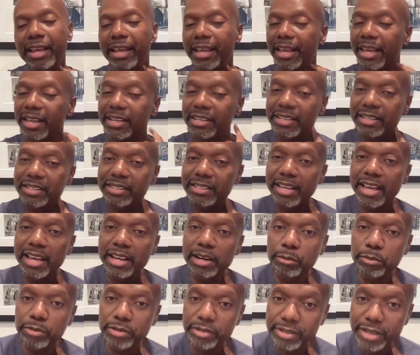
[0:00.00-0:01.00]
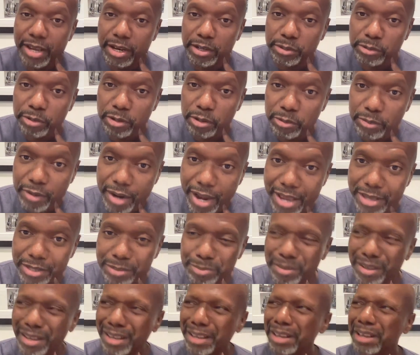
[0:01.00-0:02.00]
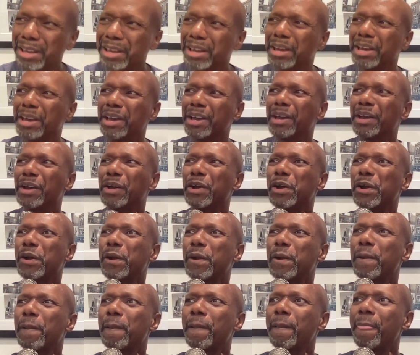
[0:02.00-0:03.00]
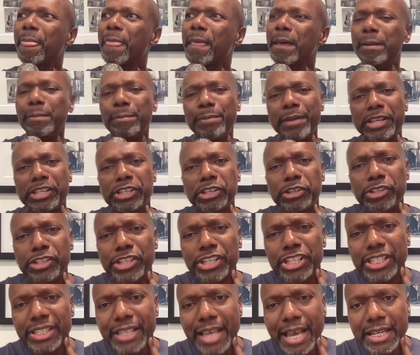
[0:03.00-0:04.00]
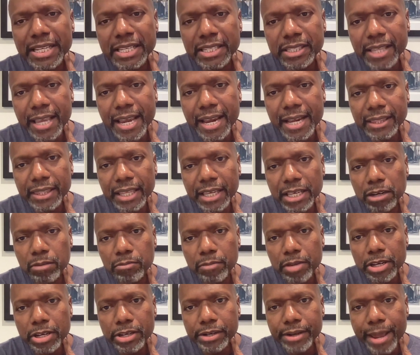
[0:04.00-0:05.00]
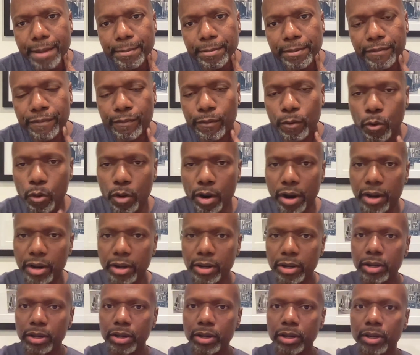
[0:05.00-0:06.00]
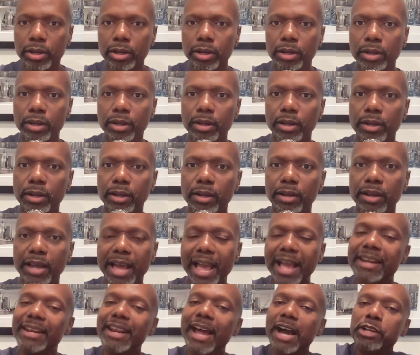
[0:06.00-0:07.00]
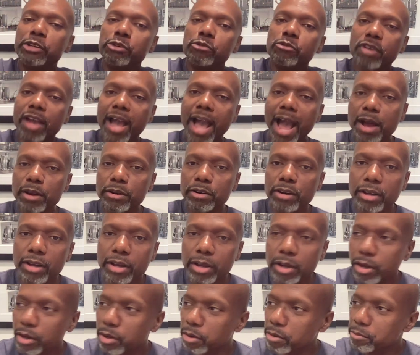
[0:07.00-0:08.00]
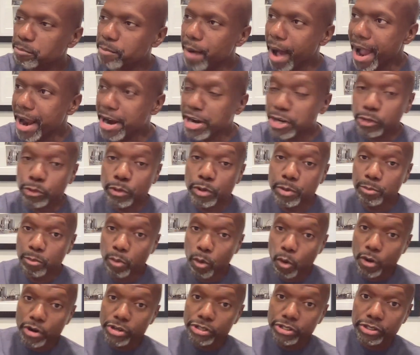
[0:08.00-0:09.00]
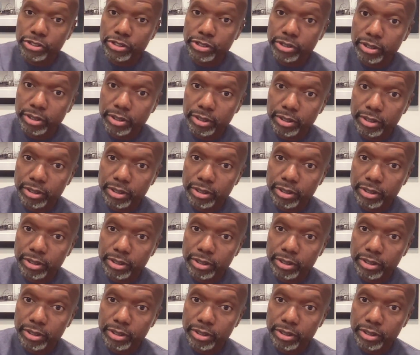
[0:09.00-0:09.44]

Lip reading: And she said it was sexual harassment. Bitch, you just said the same thing to me the day before. And now you got buyer's remorse?